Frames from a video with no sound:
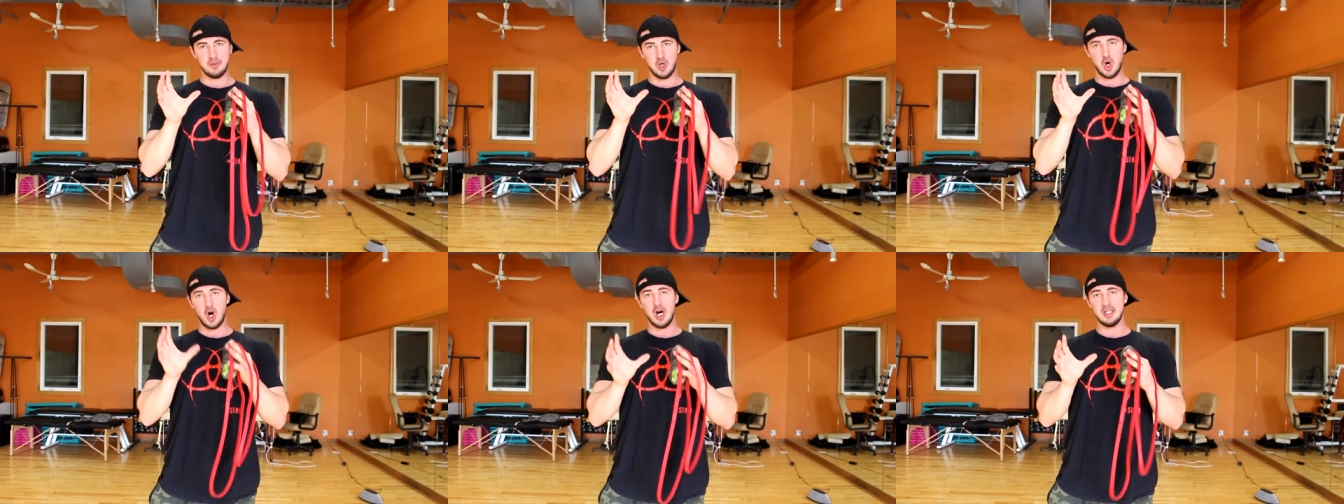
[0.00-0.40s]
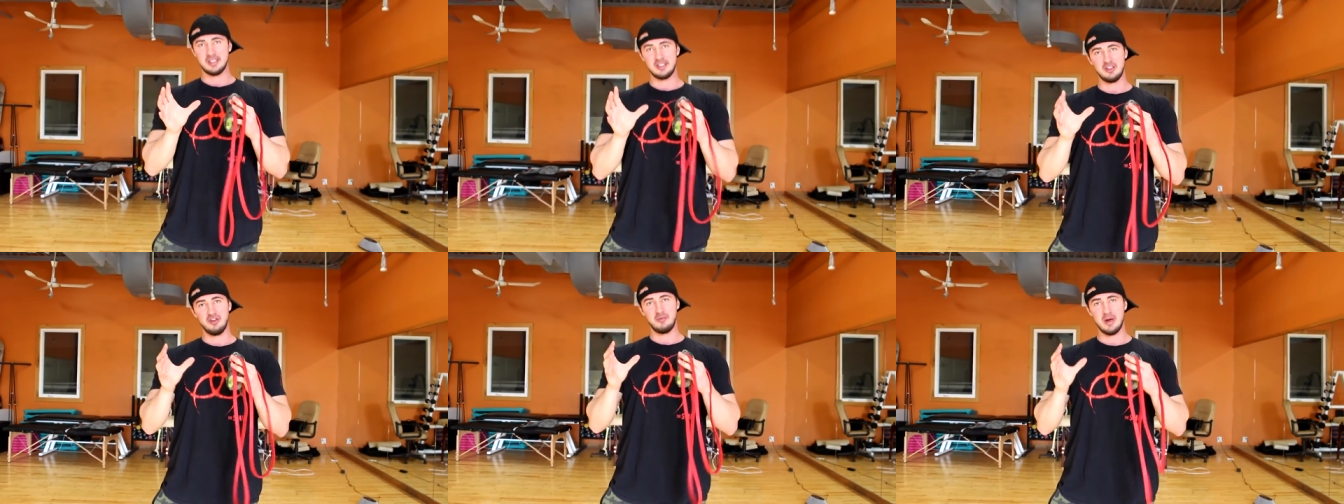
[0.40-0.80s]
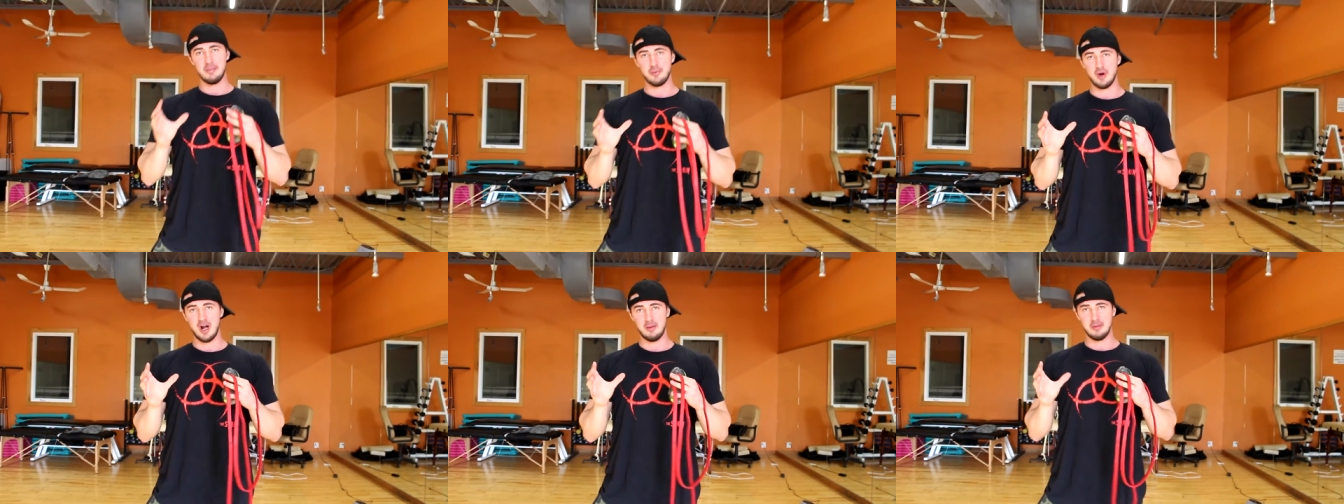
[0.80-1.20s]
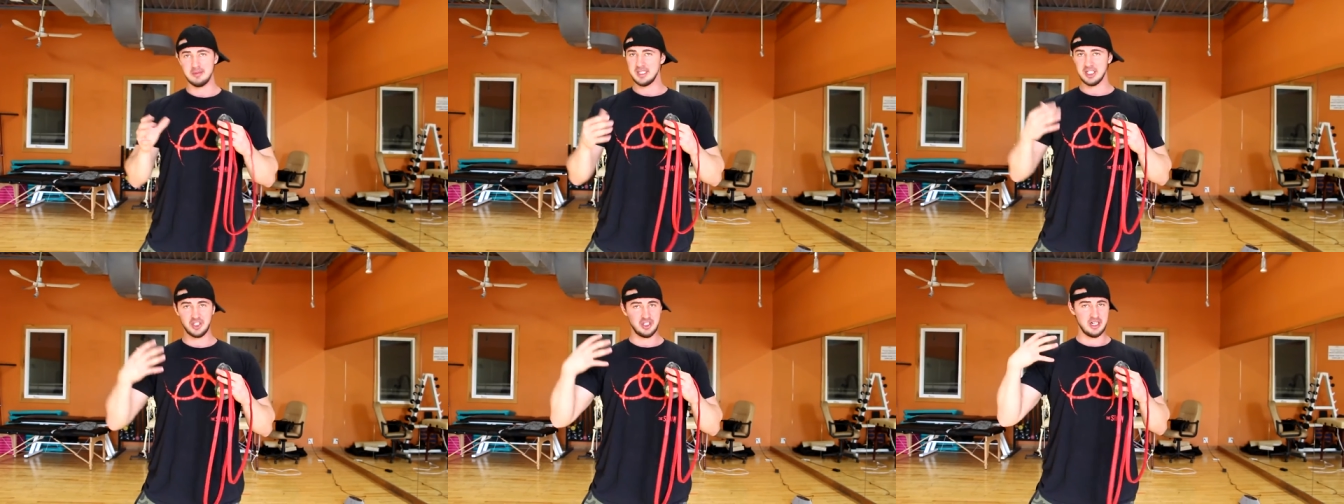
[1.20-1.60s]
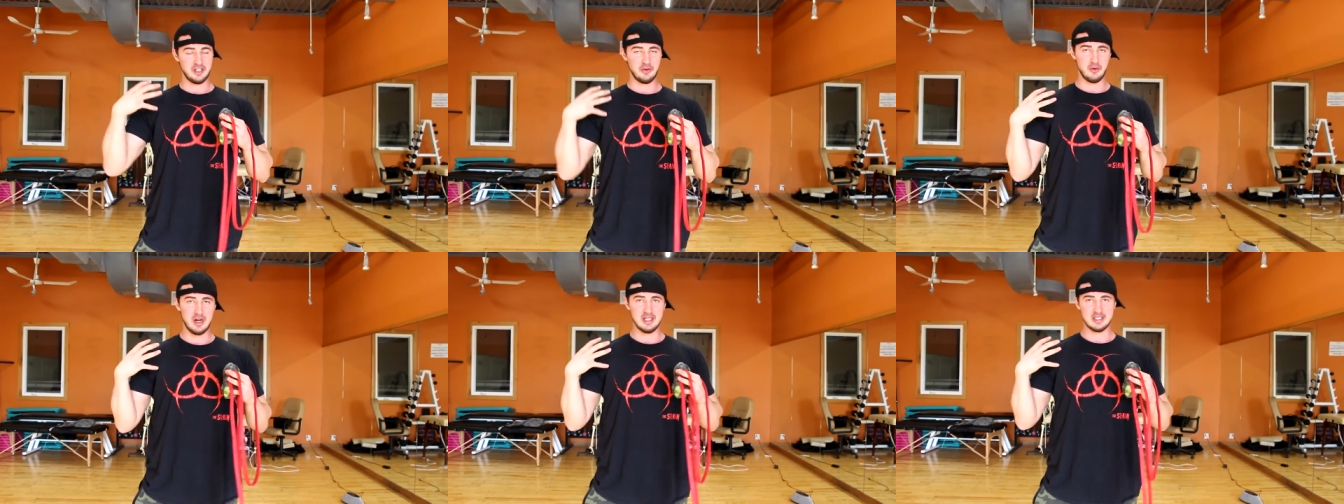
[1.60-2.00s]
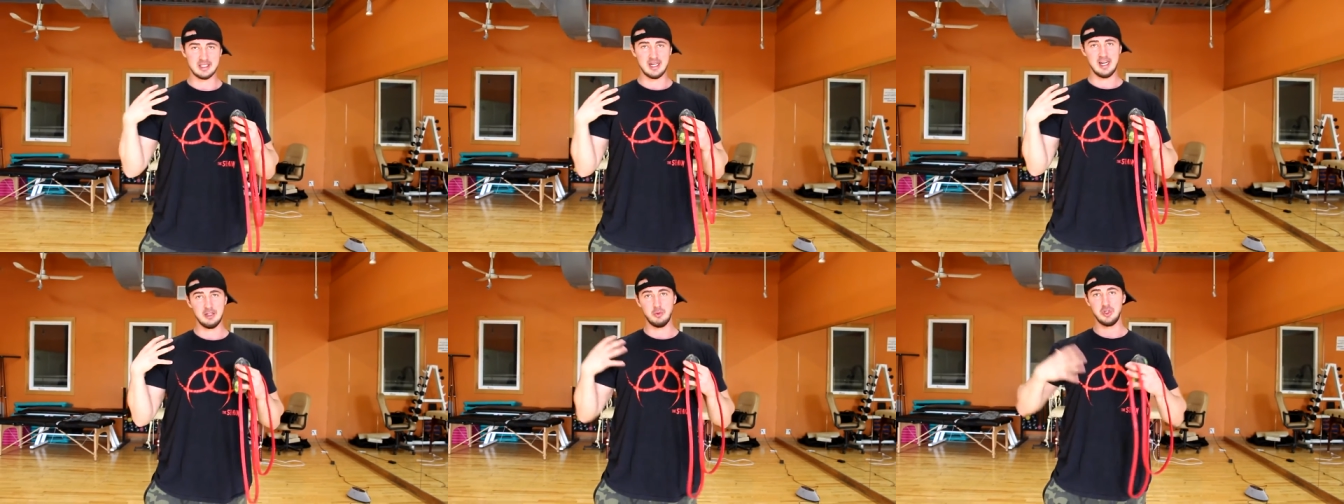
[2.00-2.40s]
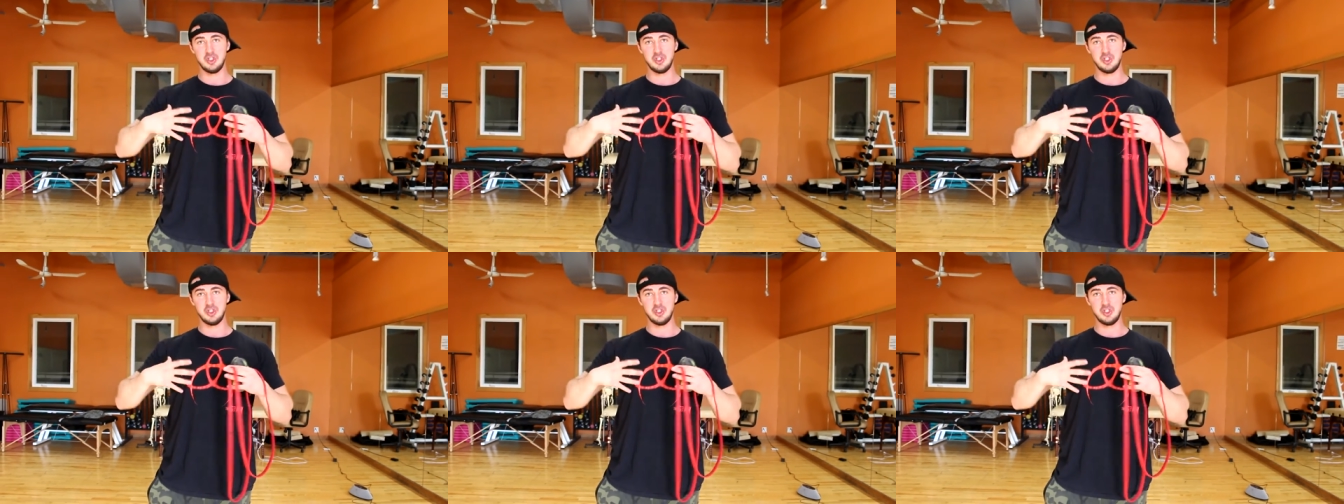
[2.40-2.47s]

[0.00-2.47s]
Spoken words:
cause of my problem is actually not the right side,